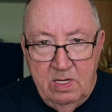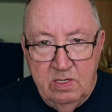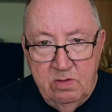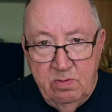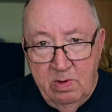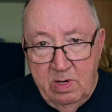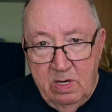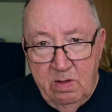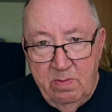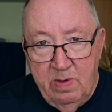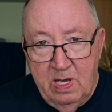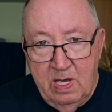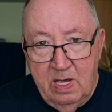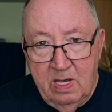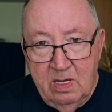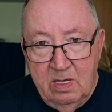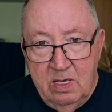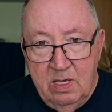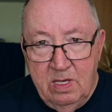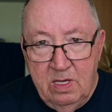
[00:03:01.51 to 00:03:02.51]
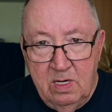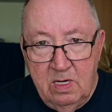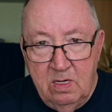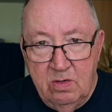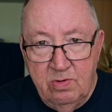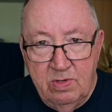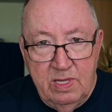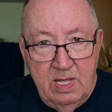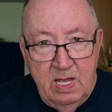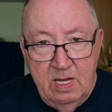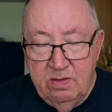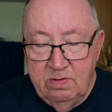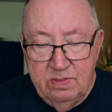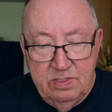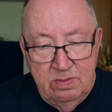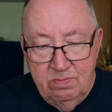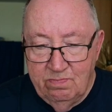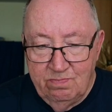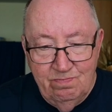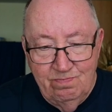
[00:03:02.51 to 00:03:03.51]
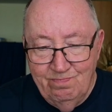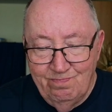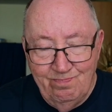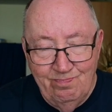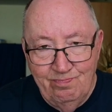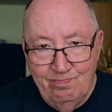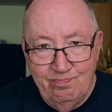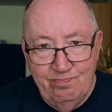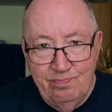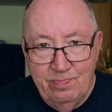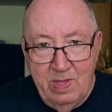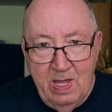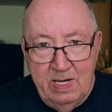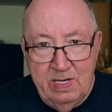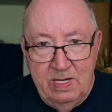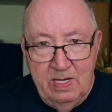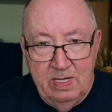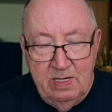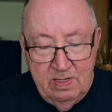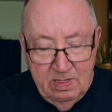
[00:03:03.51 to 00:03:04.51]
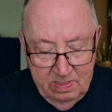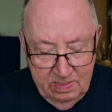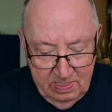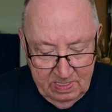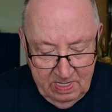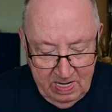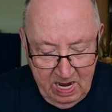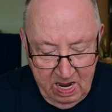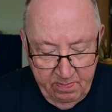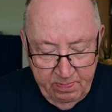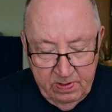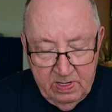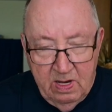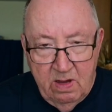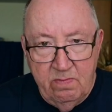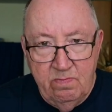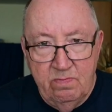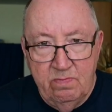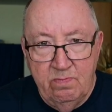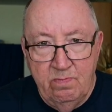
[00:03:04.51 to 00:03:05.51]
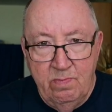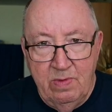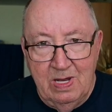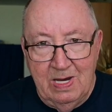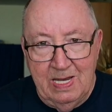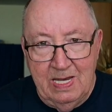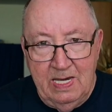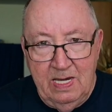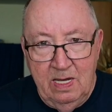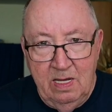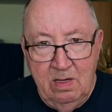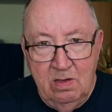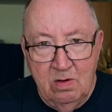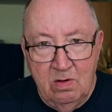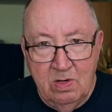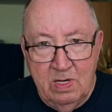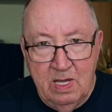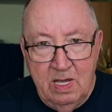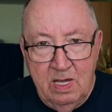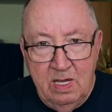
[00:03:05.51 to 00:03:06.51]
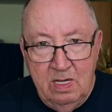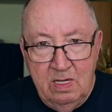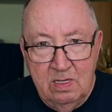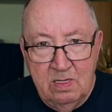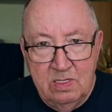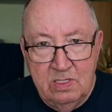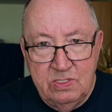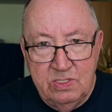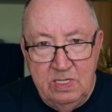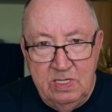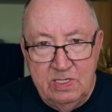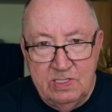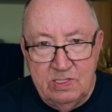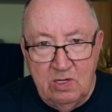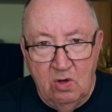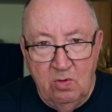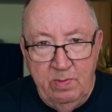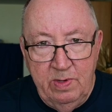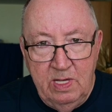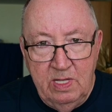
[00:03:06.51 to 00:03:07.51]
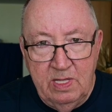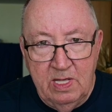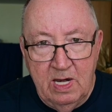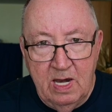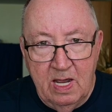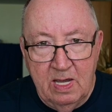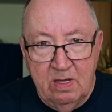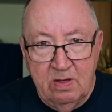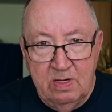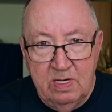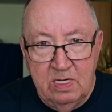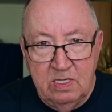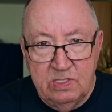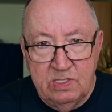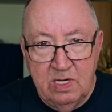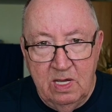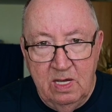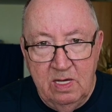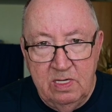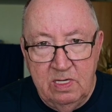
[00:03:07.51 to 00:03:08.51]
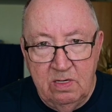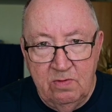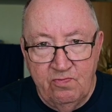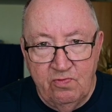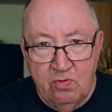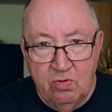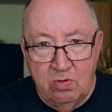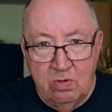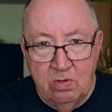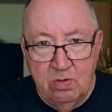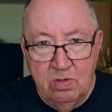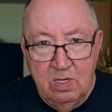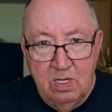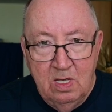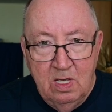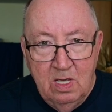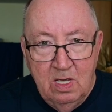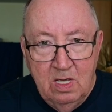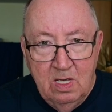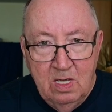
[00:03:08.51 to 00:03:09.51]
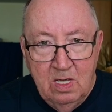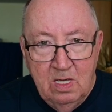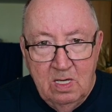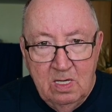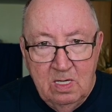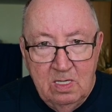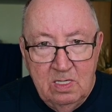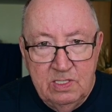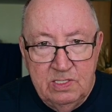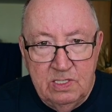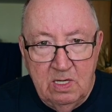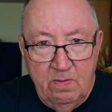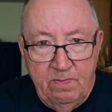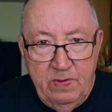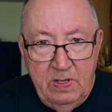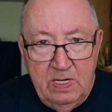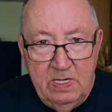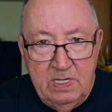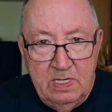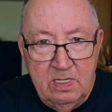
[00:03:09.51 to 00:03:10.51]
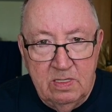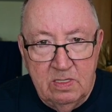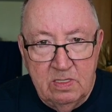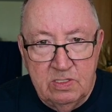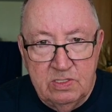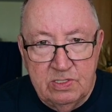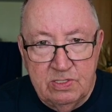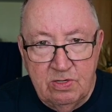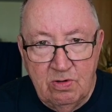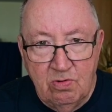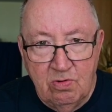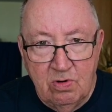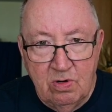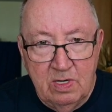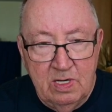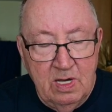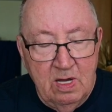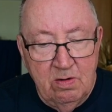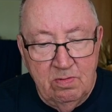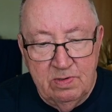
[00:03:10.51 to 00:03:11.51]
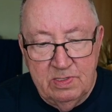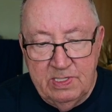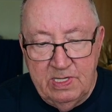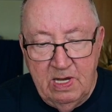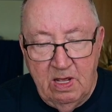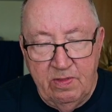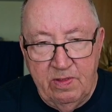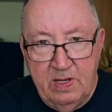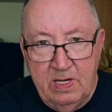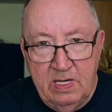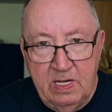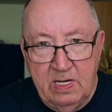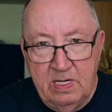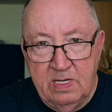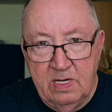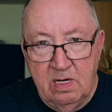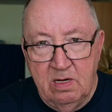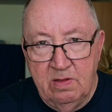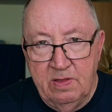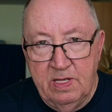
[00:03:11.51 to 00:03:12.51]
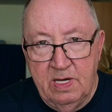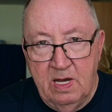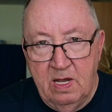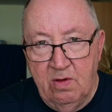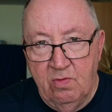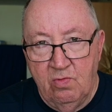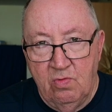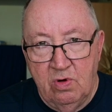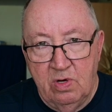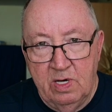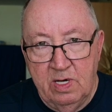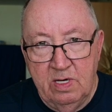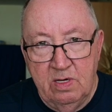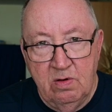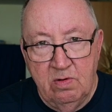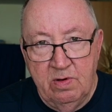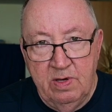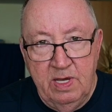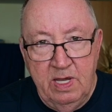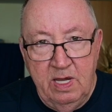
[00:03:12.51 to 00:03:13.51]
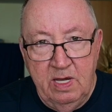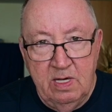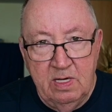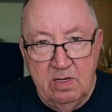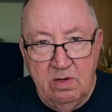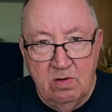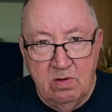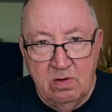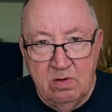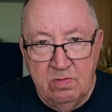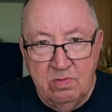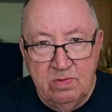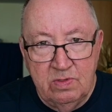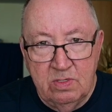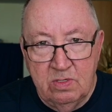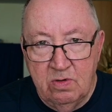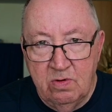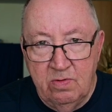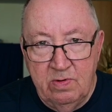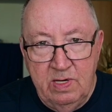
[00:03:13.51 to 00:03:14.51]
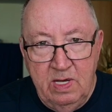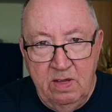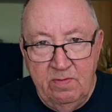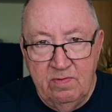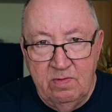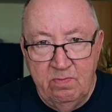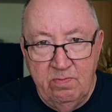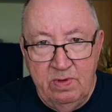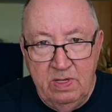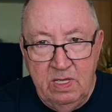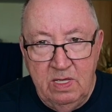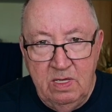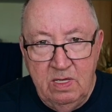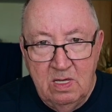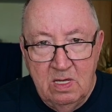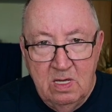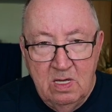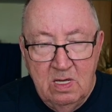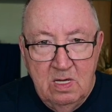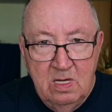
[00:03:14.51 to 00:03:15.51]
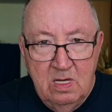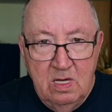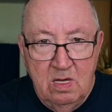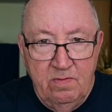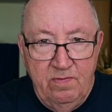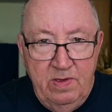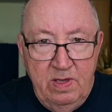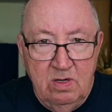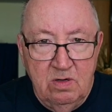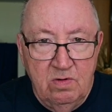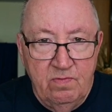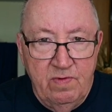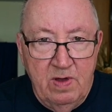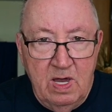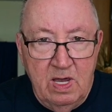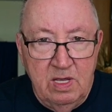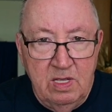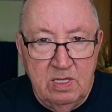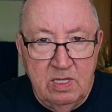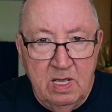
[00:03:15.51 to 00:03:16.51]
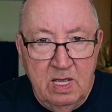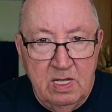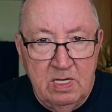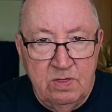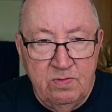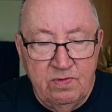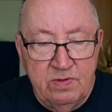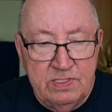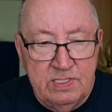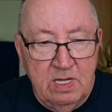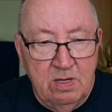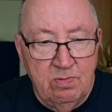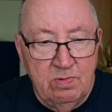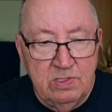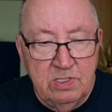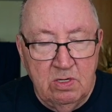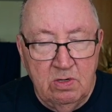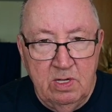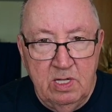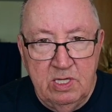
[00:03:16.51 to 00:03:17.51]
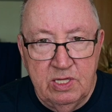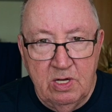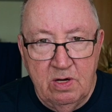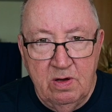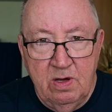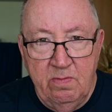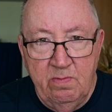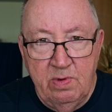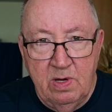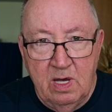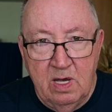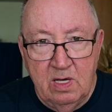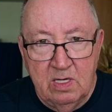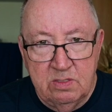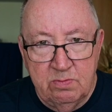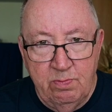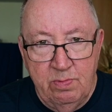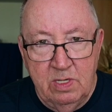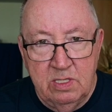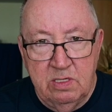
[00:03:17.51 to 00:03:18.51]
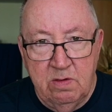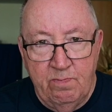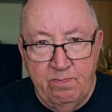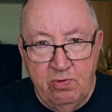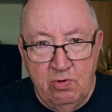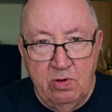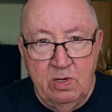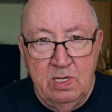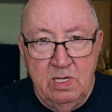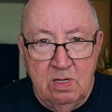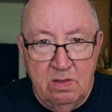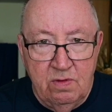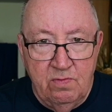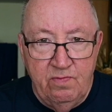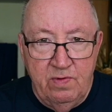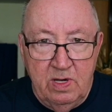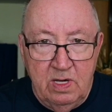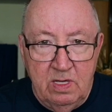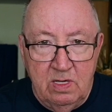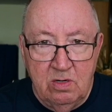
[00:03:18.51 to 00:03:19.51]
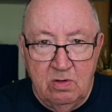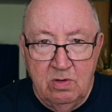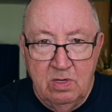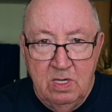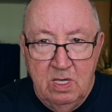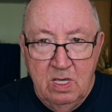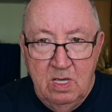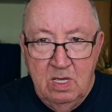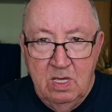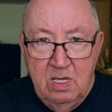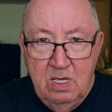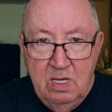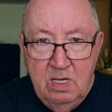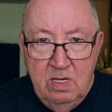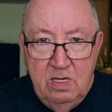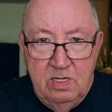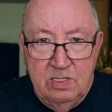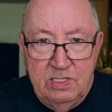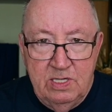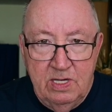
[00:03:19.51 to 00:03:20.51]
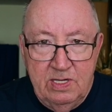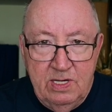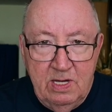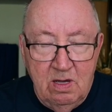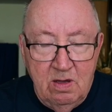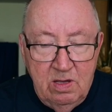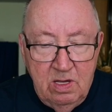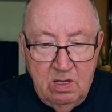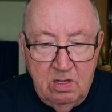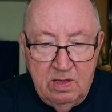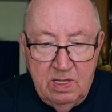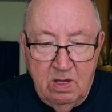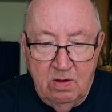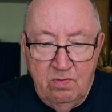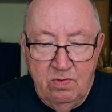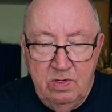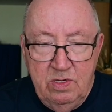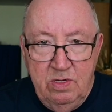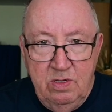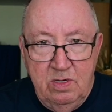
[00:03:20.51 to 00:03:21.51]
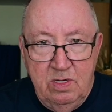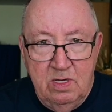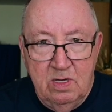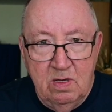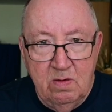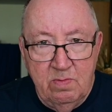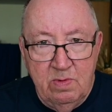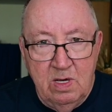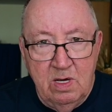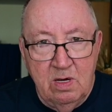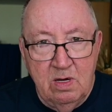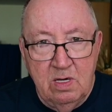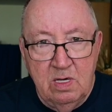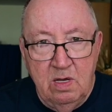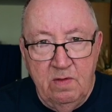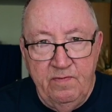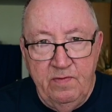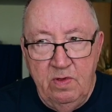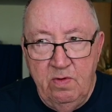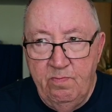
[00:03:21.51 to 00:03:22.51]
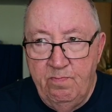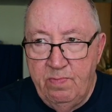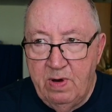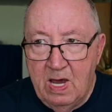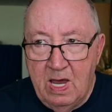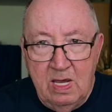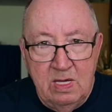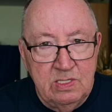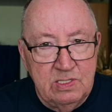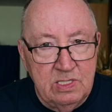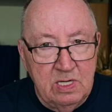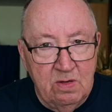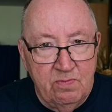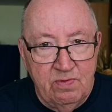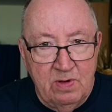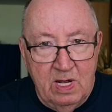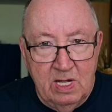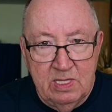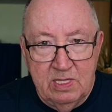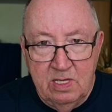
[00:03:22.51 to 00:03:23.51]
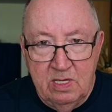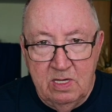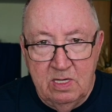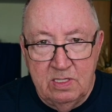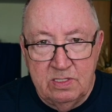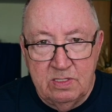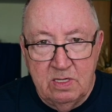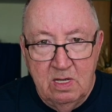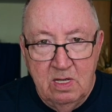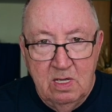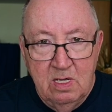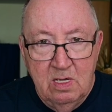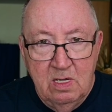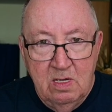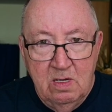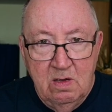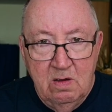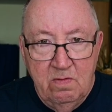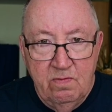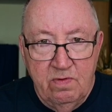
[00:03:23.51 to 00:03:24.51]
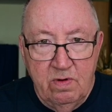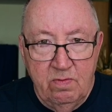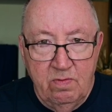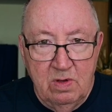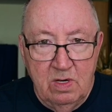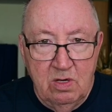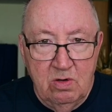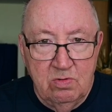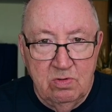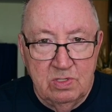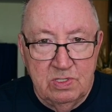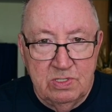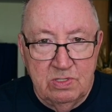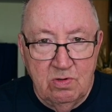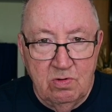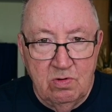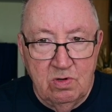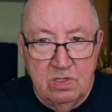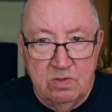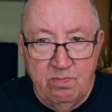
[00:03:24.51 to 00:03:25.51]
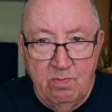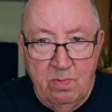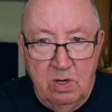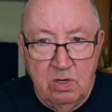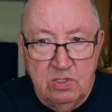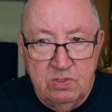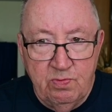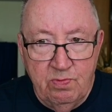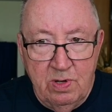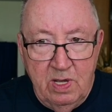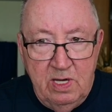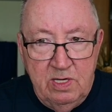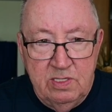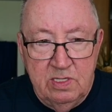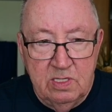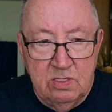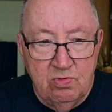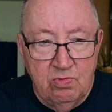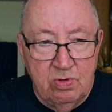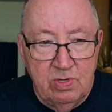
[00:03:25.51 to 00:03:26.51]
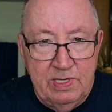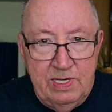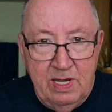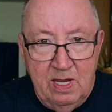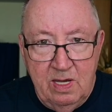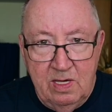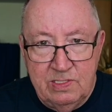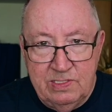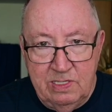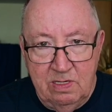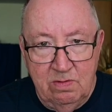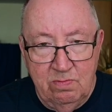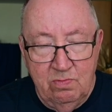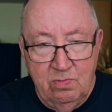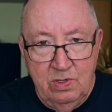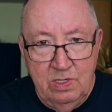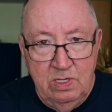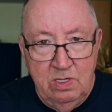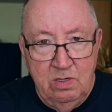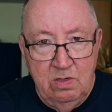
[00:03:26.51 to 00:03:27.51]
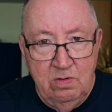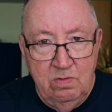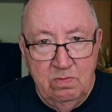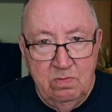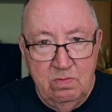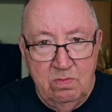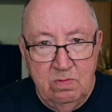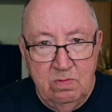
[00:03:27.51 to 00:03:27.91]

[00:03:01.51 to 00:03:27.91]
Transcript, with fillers: get your money back. You know, well, that, that didn't happen at Melanie, okay? She told me that I could exchange it for something in the store, and there was nothing in there that I wanted or needed or could even be of equal value. The headset was only thirty bucks. But the point of the video is to tell you that when you come here, and if you buy stuff like this from the local stores, most places will test it when you